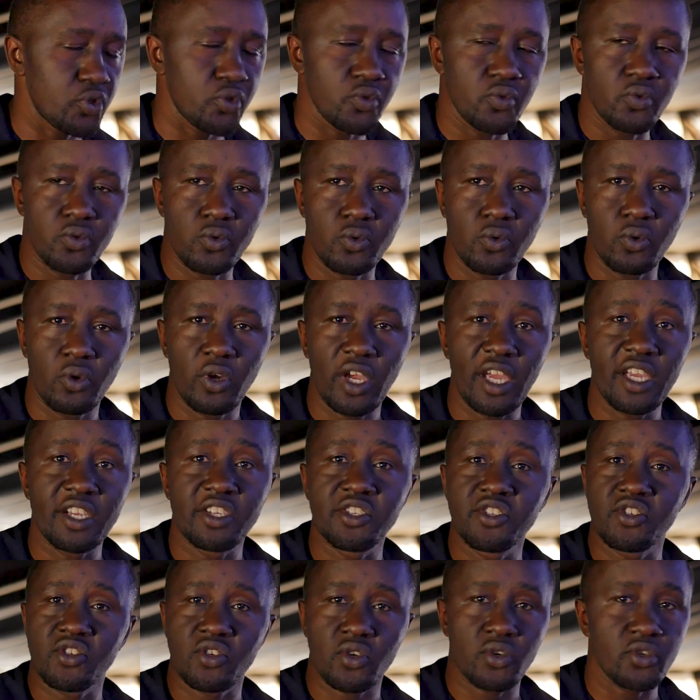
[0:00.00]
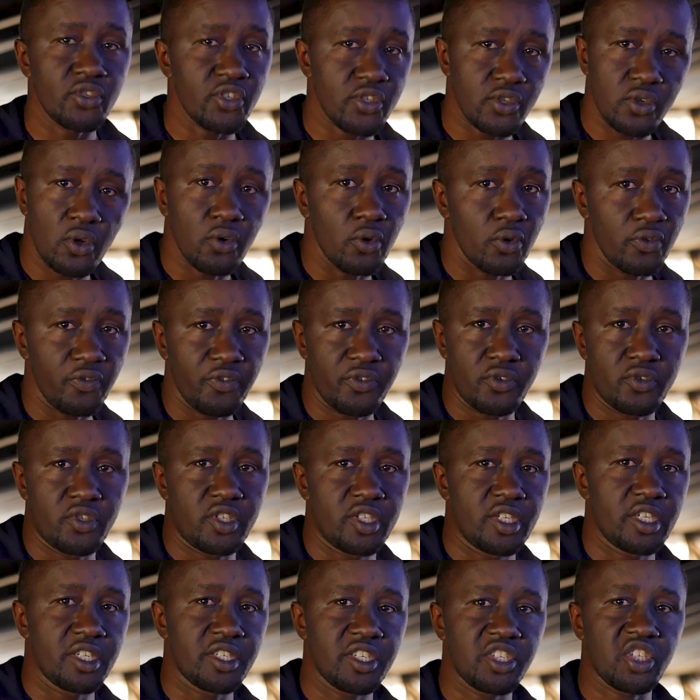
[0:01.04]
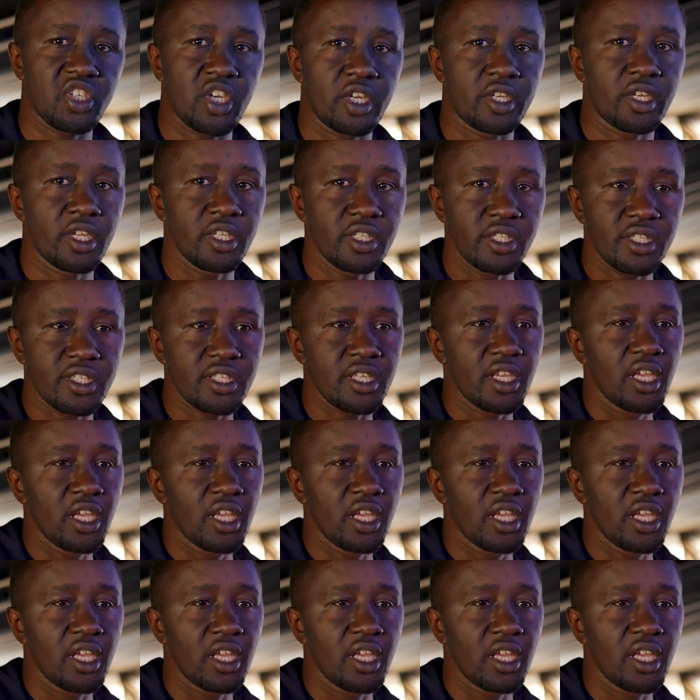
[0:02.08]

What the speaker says: to exhaust all 48 channels.